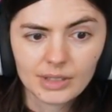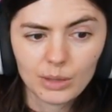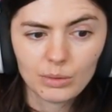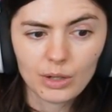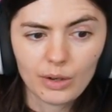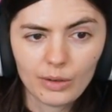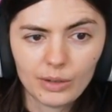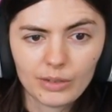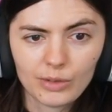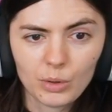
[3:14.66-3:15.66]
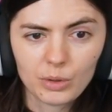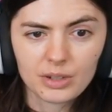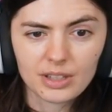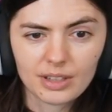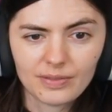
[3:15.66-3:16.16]
Oh no, of
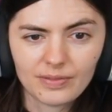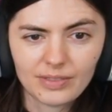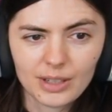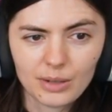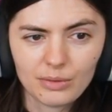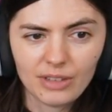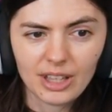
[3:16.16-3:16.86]
course the don't fail.